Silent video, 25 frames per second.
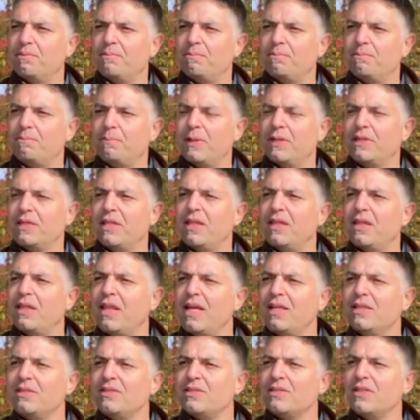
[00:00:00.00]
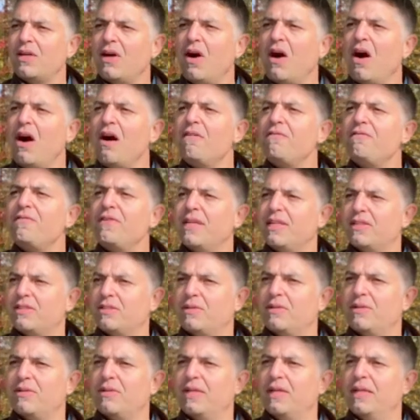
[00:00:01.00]
But the less obvious
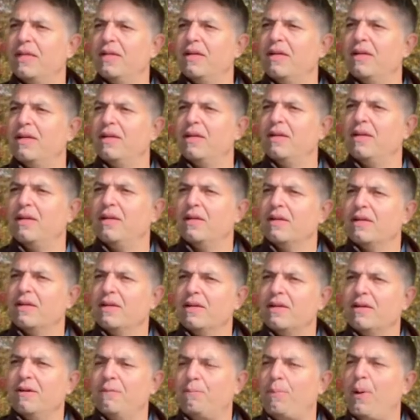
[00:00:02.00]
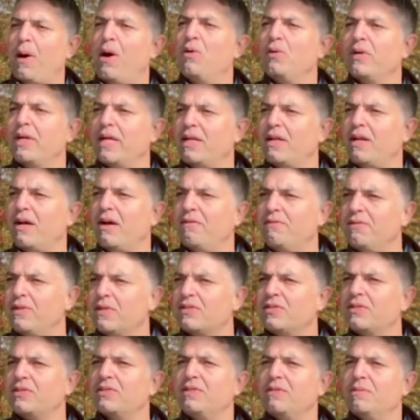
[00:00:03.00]
component of
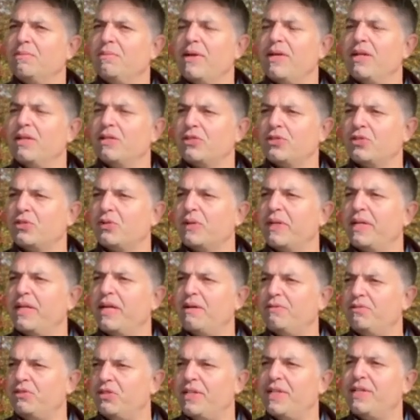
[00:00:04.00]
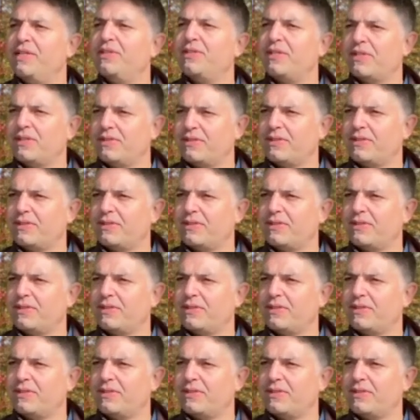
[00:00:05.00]
this ministry of Jesus